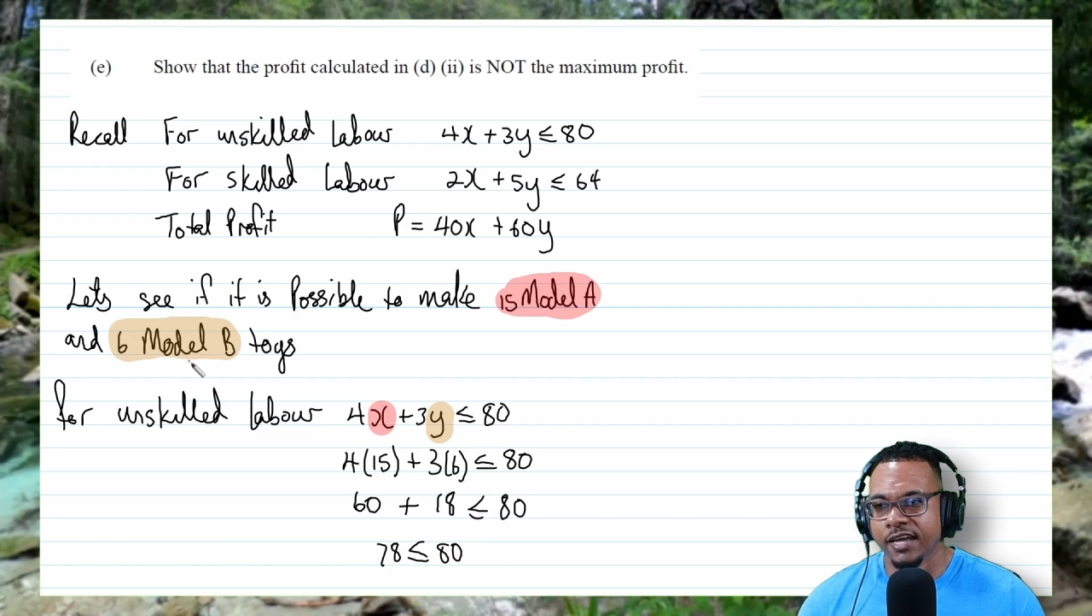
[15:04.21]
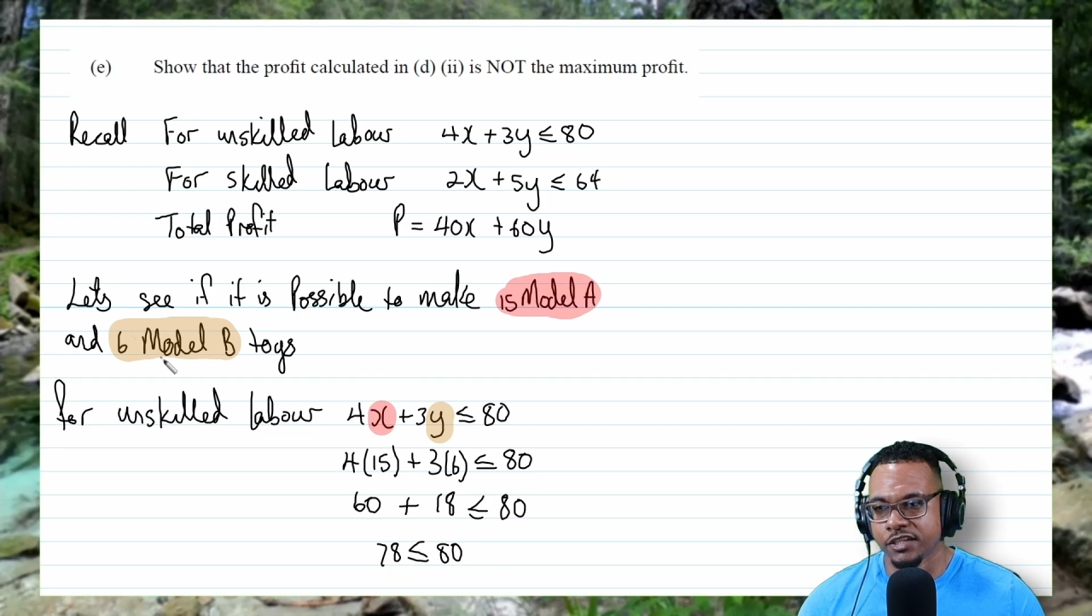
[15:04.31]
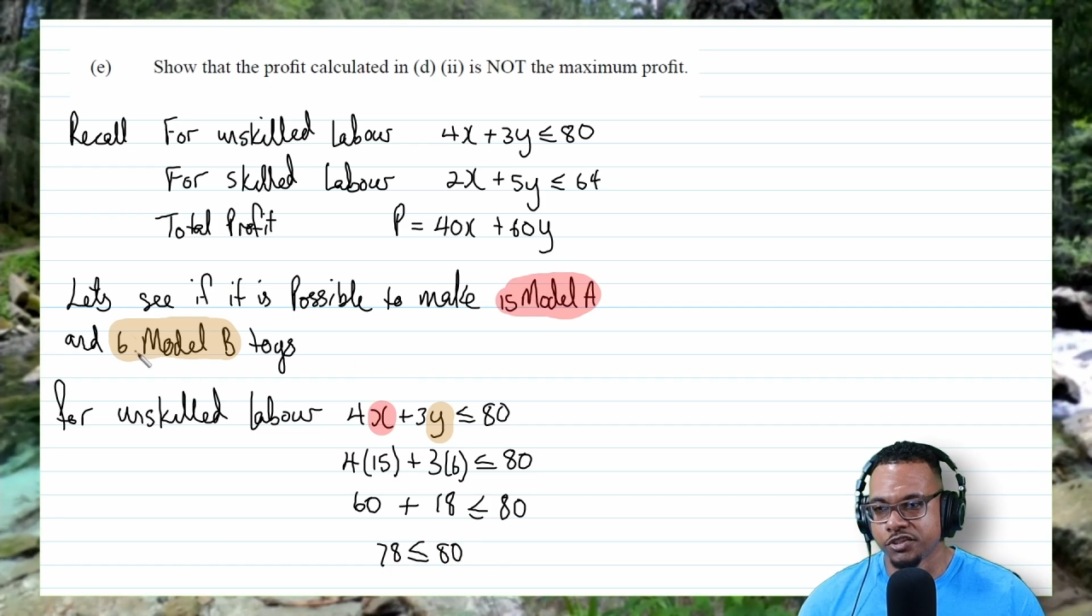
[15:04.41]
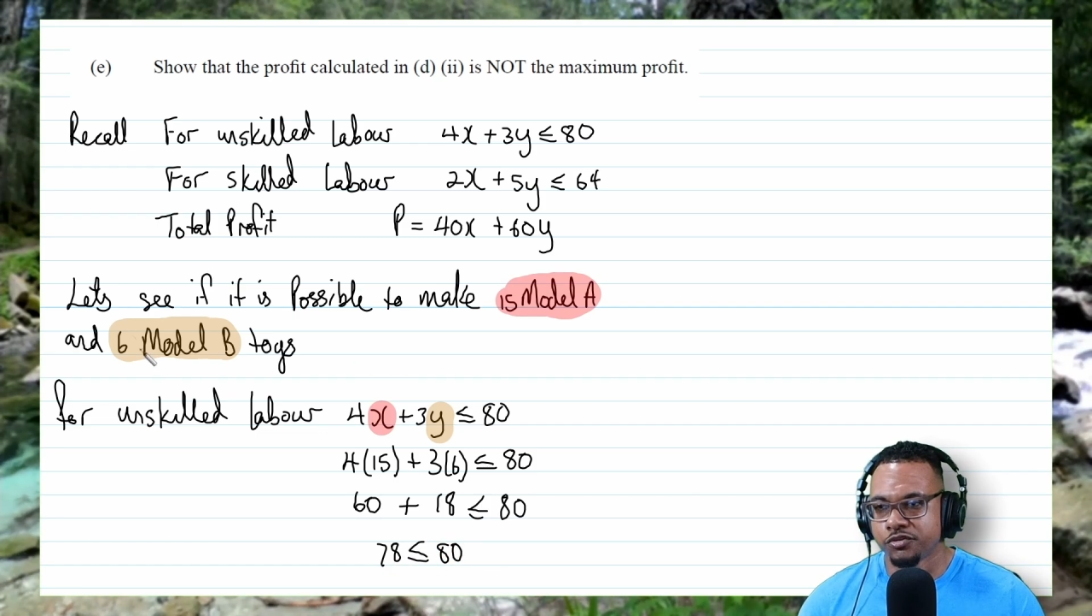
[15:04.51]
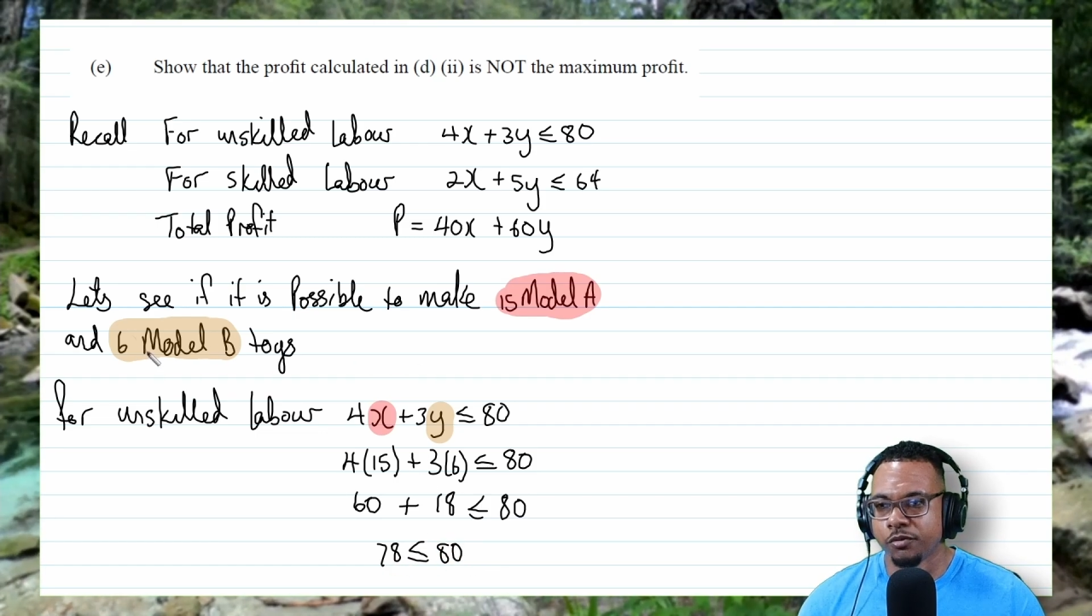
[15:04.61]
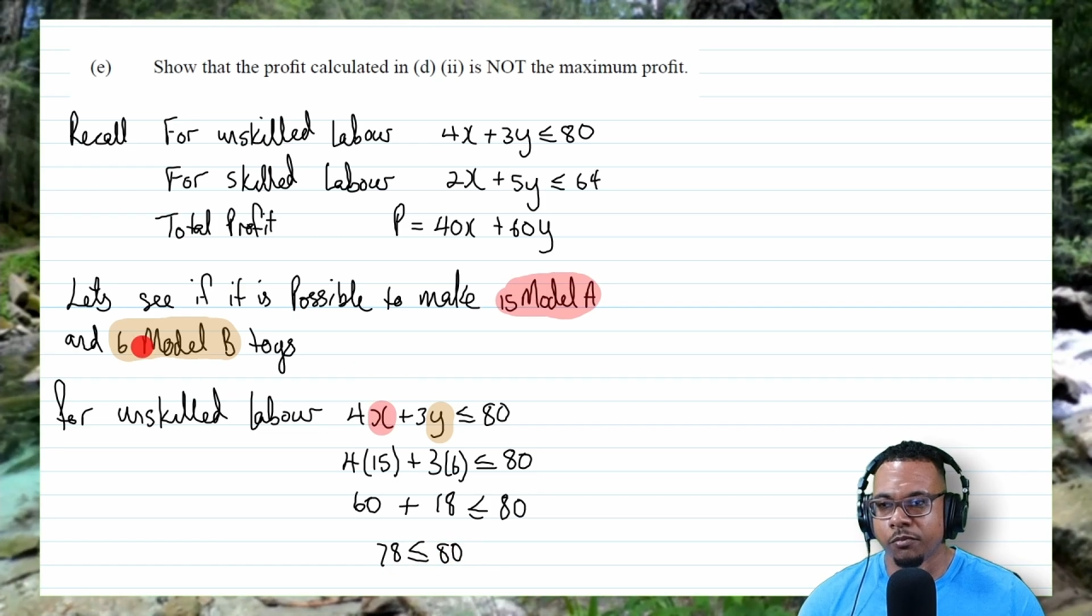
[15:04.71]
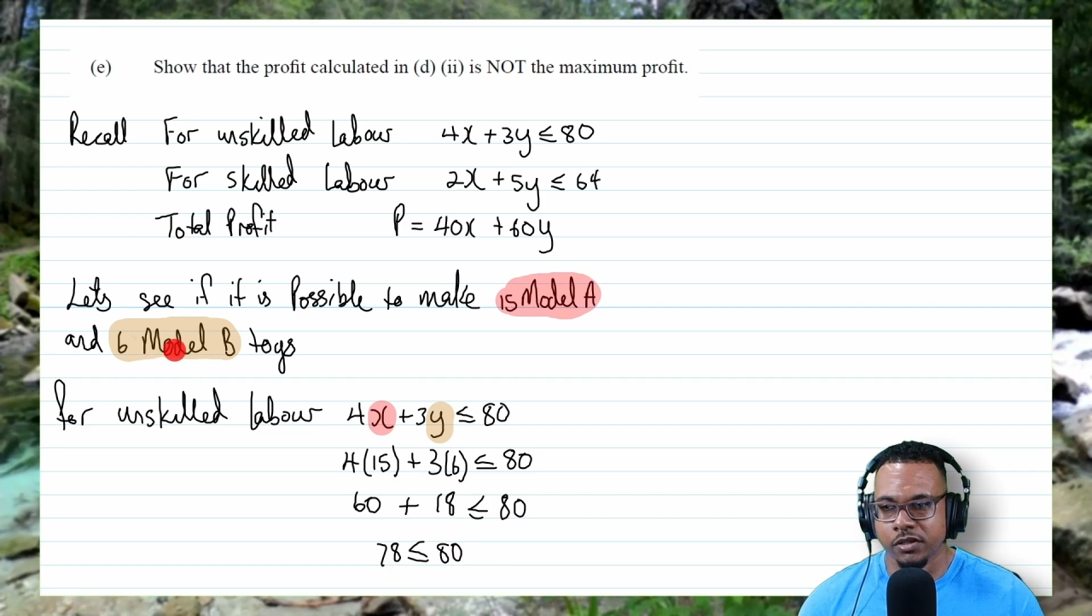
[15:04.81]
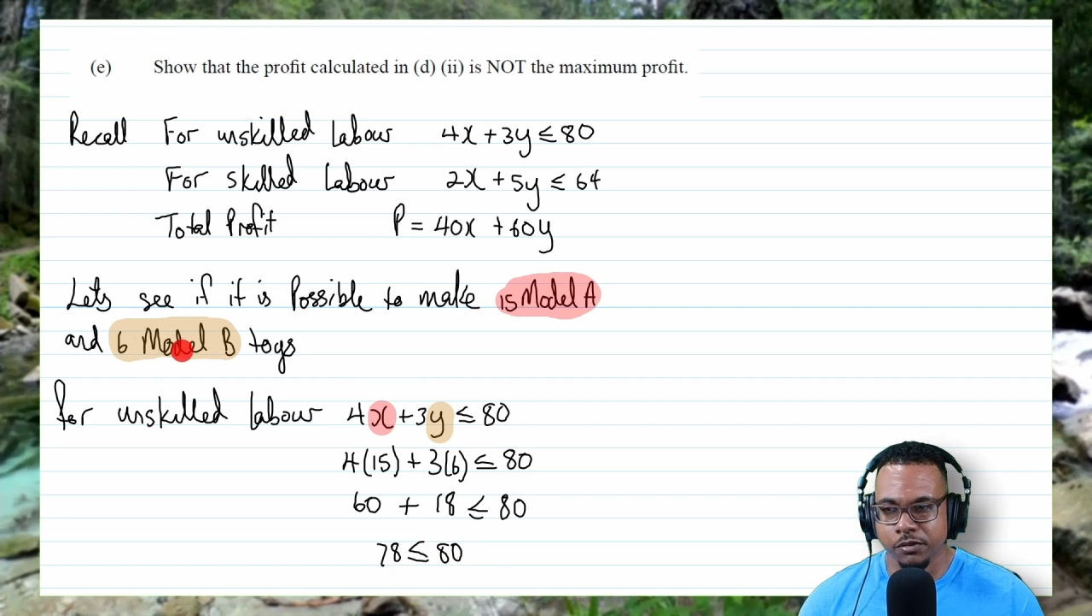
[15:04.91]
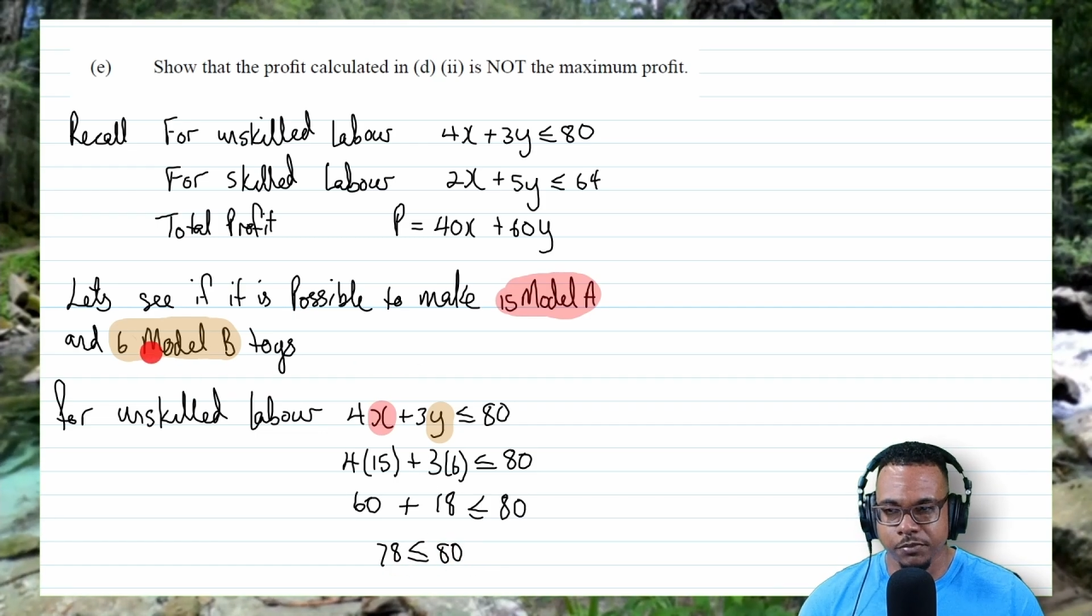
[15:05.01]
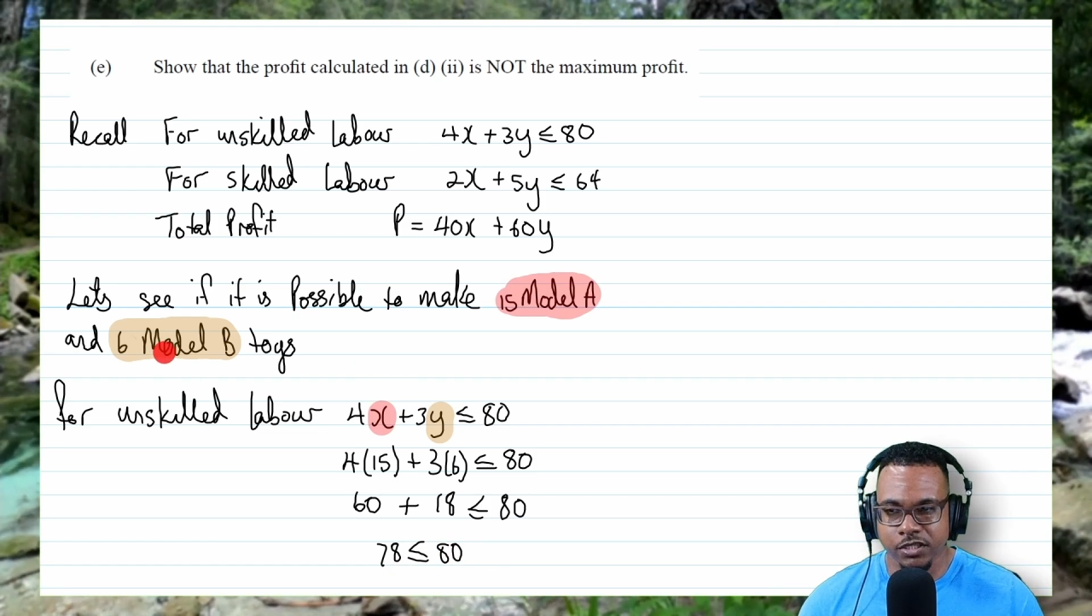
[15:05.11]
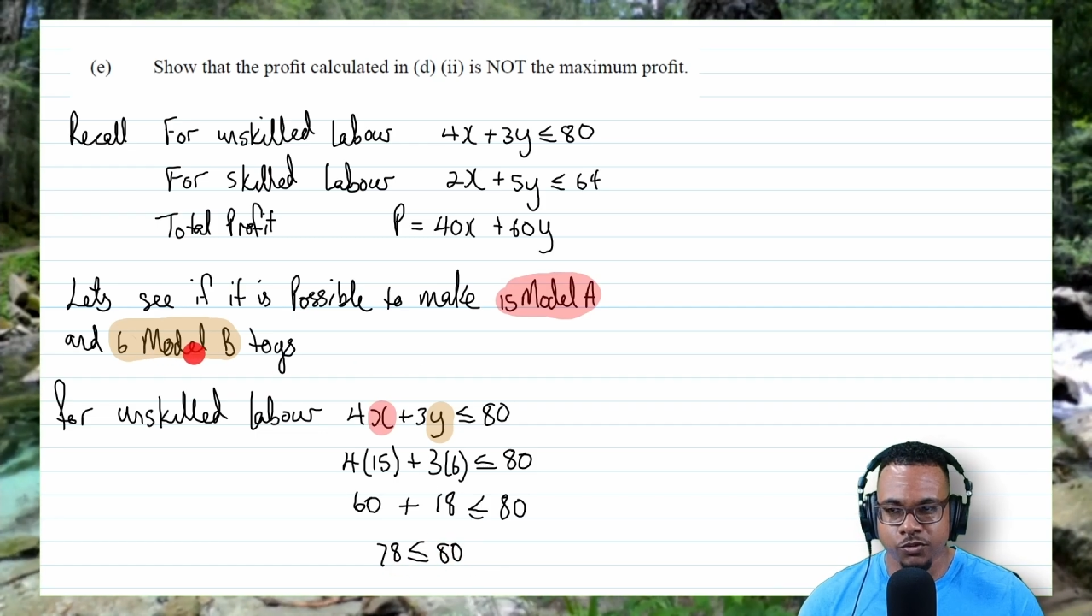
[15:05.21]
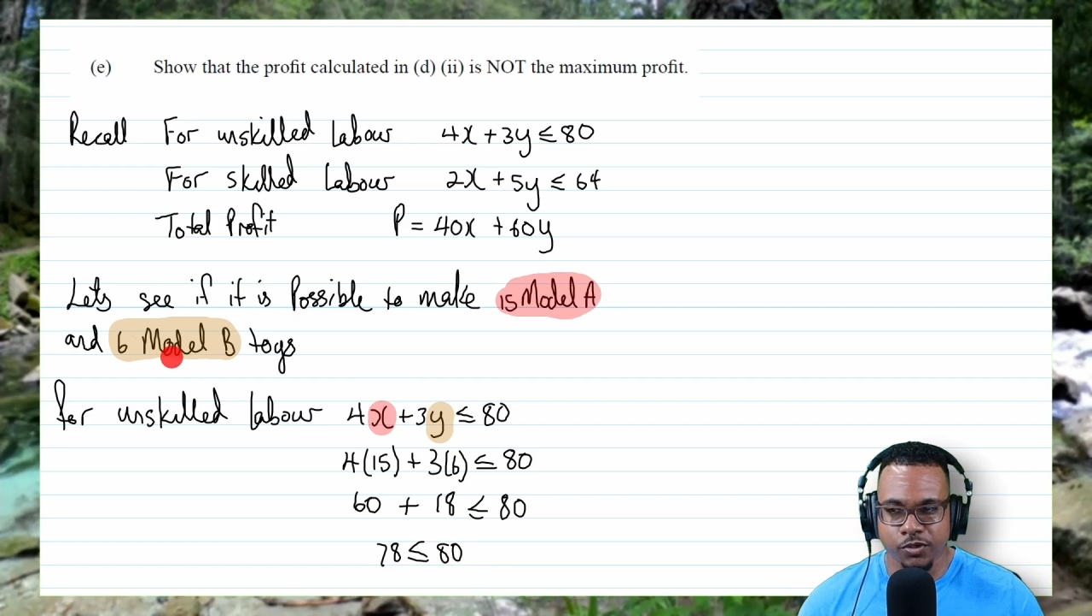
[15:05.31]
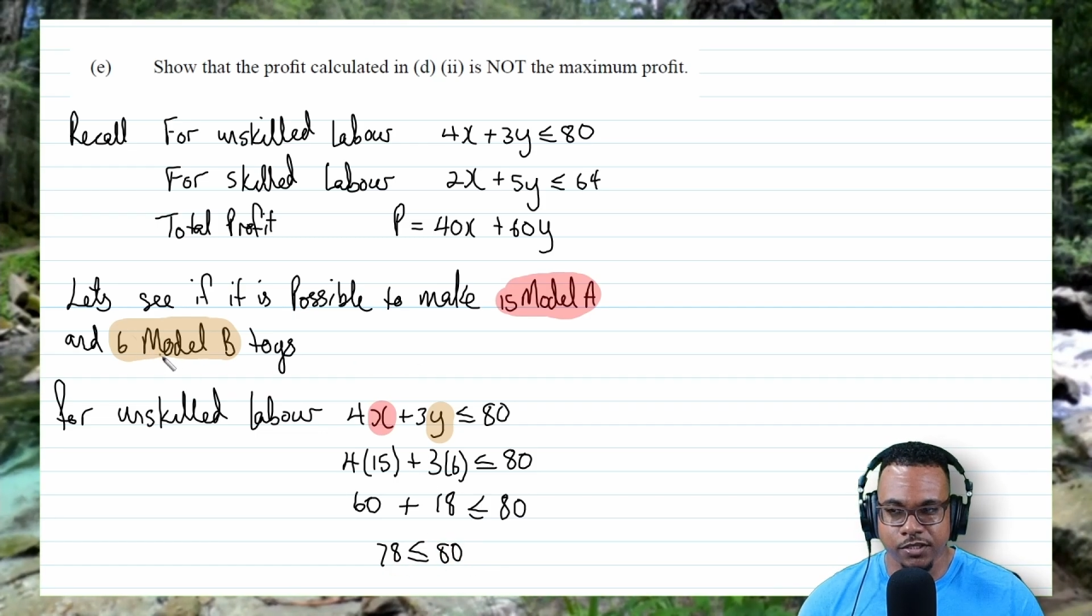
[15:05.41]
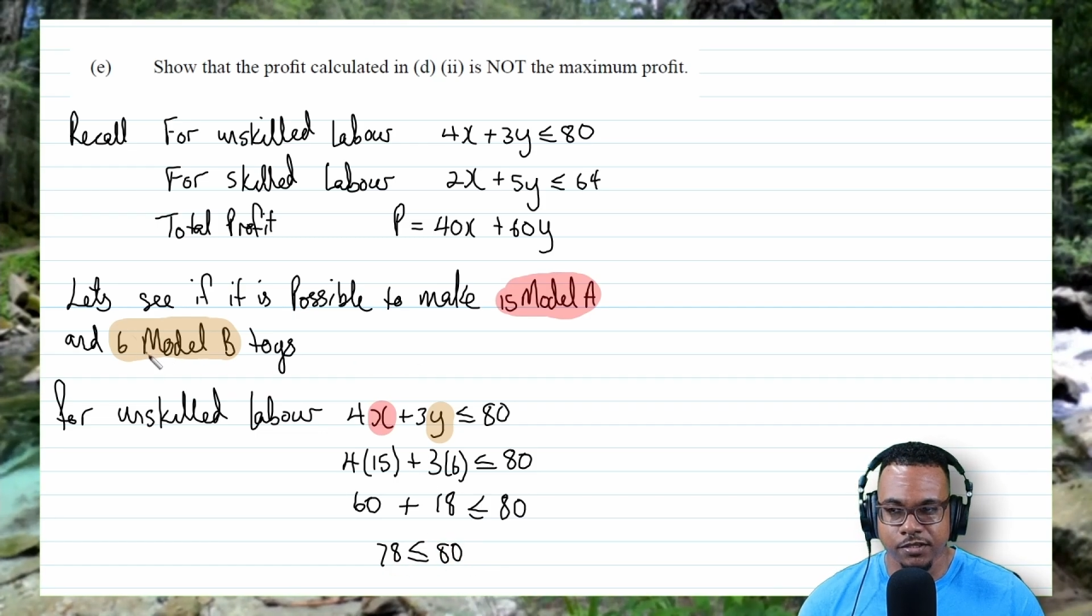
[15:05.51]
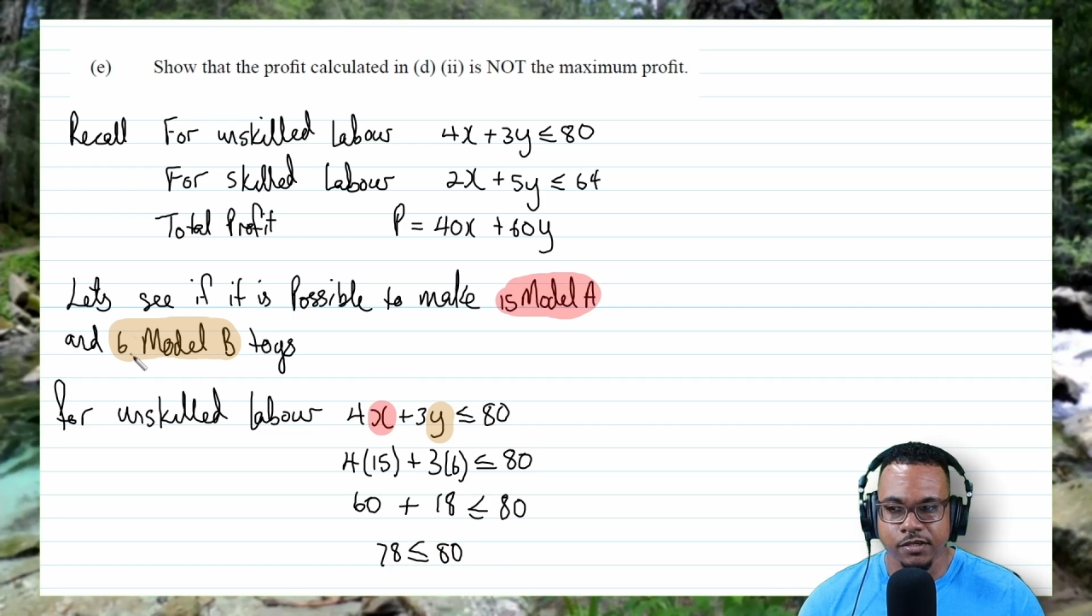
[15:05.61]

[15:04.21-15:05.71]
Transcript: extra model B toy,